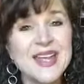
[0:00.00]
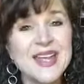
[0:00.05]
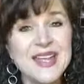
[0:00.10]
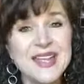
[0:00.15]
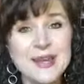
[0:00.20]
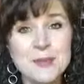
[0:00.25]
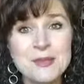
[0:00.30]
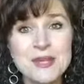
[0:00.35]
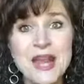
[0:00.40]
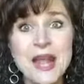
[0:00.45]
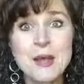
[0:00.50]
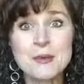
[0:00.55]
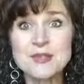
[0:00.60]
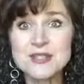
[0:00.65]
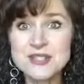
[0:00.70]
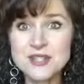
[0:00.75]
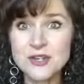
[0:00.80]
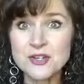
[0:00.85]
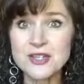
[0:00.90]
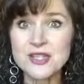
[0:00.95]
And I mean, I
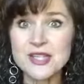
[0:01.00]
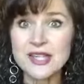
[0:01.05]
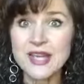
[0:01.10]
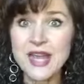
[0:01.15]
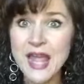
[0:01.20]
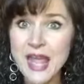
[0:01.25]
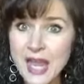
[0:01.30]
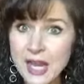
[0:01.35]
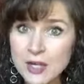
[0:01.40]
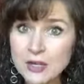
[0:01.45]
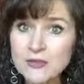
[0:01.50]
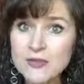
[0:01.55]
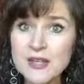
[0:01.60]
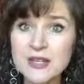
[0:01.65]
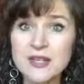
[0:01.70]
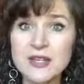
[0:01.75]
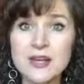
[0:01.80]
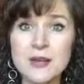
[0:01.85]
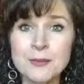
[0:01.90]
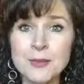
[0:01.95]
was starting to get
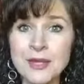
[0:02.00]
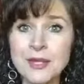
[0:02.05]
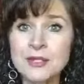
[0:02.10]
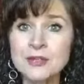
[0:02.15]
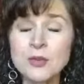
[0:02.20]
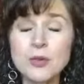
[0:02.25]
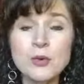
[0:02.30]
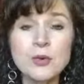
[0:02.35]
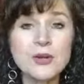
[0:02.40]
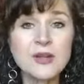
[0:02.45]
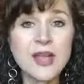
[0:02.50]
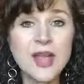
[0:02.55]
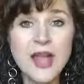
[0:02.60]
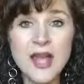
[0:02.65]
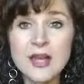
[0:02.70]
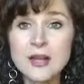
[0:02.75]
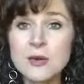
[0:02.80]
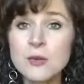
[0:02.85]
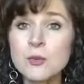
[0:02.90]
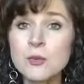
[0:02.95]
aggravated. I'm like, Lord,
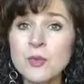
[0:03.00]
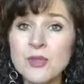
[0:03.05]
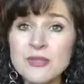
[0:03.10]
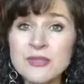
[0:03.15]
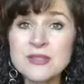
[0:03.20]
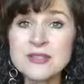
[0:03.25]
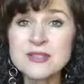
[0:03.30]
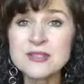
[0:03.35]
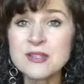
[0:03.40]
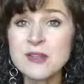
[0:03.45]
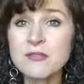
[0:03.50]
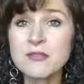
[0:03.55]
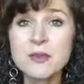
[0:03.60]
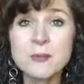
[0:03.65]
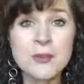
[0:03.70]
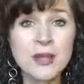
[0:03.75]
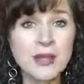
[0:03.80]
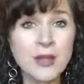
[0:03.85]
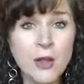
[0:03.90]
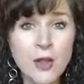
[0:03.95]
I don't want this stuff
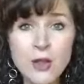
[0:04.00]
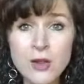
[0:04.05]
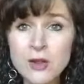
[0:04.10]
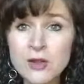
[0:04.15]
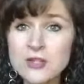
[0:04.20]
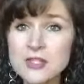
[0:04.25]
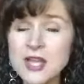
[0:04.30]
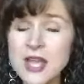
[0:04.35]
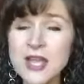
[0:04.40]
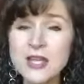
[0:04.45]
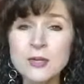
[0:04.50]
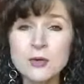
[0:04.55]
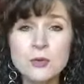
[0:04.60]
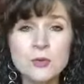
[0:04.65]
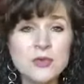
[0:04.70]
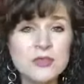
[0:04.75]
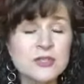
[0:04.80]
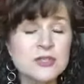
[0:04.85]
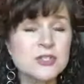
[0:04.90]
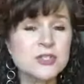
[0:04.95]
in my heart. I don't
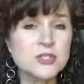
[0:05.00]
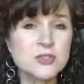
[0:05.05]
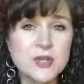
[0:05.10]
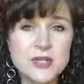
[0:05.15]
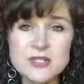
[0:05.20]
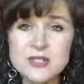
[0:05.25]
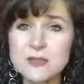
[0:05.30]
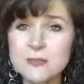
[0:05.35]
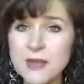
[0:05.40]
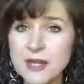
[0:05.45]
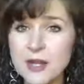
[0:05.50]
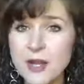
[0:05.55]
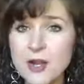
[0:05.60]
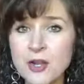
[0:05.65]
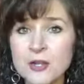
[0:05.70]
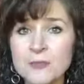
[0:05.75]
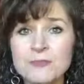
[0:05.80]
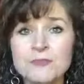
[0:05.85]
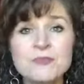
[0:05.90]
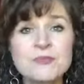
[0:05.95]
want this stress in my
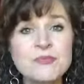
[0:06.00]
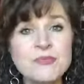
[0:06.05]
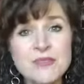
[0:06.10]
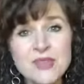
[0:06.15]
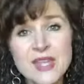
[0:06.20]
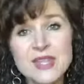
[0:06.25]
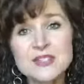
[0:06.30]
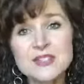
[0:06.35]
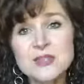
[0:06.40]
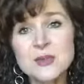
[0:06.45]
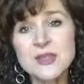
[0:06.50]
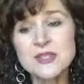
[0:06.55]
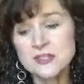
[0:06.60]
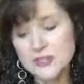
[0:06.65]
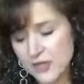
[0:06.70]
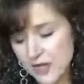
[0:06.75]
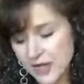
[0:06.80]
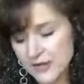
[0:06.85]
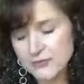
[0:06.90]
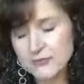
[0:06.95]
heart. And so I
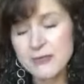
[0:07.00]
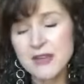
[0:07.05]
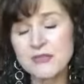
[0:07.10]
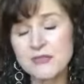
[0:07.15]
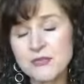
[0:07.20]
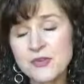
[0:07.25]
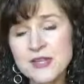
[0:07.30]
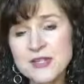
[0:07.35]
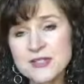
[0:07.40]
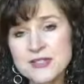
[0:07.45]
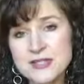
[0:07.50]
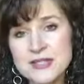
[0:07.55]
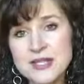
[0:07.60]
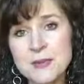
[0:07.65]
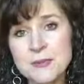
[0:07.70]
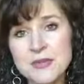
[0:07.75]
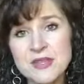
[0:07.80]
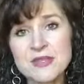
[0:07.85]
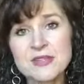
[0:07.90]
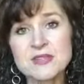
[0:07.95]
start. Uh, my friend
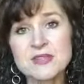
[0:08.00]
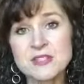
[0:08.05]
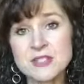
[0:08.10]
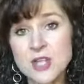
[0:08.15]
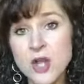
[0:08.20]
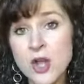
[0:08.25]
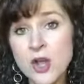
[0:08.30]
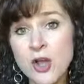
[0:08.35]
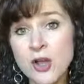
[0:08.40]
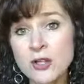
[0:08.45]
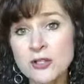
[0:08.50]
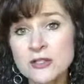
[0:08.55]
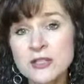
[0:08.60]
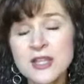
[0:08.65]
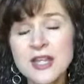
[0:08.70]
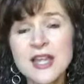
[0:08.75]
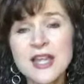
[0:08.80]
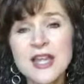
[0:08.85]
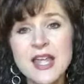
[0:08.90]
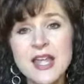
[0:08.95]
sent me this song,
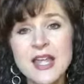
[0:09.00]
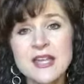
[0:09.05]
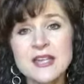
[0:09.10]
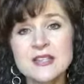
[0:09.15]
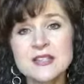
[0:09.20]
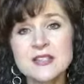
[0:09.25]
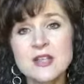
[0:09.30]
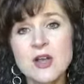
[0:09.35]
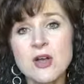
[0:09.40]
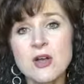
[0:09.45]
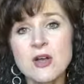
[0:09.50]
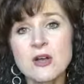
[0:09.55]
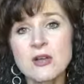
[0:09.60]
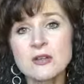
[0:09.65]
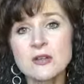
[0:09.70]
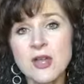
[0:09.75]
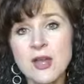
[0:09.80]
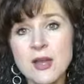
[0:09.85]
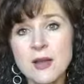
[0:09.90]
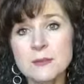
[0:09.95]
and it's
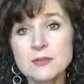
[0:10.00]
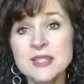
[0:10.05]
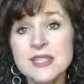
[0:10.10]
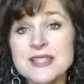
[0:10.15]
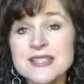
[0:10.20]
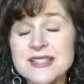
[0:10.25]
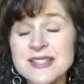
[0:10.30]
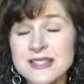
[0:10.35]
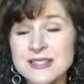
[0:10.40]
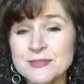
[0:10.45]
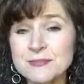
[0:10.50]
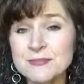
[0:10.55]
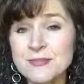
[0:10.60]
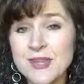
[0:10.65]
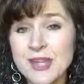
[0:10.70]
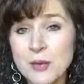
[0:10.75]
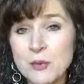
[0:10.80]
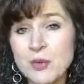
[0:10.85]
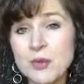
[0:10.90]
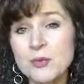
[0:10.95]
called um, Listen.
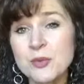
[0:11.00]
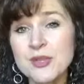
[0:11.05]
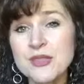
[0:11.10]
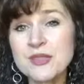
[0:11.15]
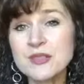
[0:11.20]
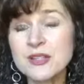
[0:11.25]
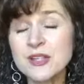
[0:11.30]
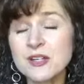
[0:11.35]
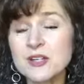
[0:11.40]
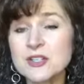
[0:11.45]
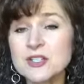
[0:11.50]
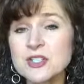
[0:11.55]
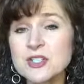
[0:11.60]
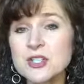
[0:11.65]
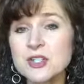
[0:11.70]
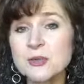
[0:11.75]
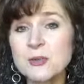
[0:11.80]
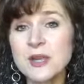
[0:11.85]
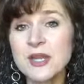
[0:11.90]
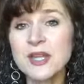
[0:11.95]
And I want to read the lyrics
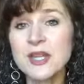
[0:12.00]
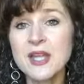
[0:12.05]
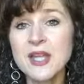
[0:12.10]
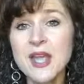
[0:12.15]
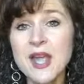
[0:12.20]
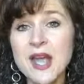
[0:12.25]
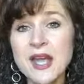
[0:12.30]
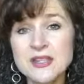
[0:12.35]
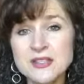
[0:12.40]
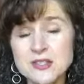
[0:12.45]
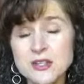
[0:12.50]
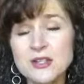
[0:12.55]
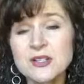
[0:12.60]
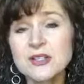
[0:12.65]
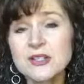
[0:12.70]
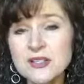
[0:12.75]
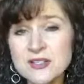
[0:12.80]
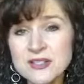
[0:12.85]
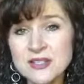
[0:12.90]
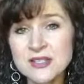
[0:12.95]
to you, but I started
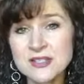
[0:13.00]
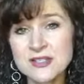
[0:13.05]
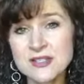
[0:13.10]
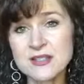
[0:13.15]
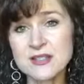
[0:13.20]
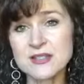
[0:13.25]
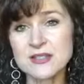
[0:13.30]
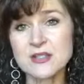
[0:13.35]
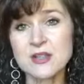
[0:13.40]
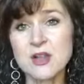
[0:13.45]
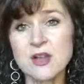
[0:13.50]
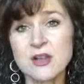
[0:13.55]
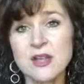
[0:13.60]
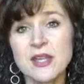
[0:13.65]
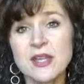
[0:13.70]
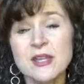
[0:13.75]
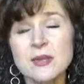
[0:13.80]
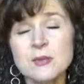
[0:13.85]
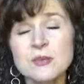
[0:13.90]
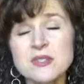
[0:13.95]
listening to this song,
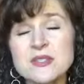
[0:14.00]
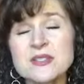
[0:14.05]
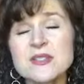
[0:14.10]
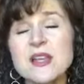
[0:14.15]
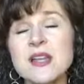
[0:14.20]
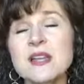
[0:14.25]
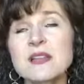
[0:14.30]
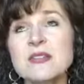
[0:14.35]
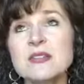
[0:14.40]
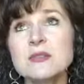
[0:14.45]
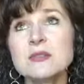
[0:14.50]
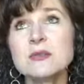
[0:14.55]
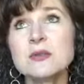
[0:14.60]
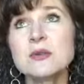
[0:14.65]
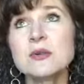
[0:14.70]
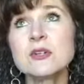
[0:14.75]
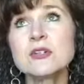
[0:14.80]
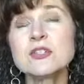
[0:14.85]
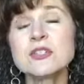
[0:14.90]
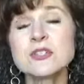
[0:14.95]
and it was like the
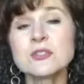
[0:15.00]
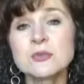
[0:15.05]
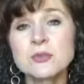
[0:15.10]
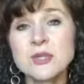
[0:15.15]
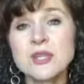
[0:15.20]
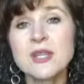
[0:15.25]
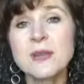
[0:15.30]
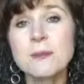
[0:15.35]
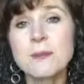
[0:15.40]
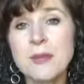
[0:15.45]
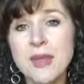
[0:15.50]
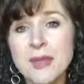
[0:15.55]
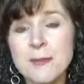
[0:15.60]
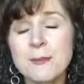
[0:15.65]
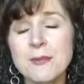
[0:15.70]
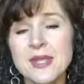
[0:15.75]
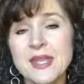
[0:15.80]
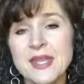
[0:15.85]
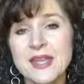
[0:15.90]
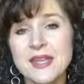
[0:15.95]
Lord just really
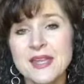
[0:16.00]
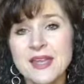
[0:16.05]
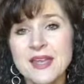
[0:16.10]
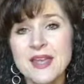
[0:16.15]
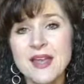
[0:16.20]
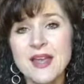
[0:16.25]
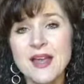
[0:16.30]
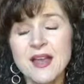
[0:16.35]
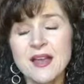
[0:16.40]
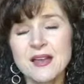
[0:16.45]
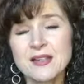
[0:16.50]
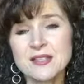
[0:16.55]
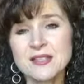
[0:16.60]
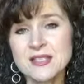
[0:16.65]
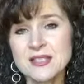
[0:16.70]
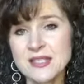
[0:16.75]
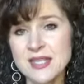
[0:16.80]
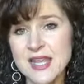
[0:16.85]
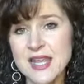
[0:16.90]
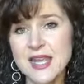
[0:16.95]
met me uh,
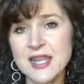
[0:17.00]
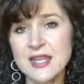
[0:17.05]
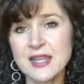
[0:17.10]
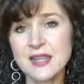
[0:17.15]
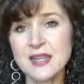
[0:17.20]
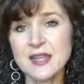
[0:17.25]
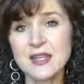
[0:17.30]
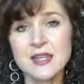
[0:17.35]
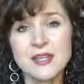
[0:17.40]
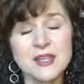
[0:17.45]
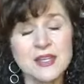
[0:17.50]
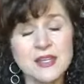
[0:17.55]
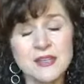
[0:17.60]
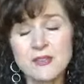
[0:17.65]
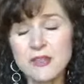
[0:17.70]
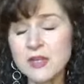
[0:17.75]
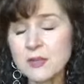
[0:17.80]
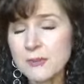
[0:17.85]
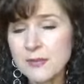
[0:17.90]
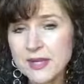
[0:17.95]
today, e-
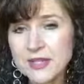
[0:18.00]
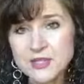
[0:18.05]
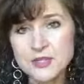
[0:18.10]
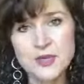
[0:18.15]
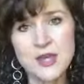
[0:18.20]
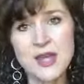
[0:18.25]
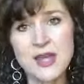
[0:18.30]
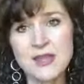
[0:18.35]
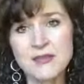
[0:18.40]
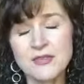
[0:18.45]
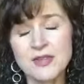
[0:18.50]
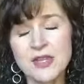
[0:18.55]
even in my drive.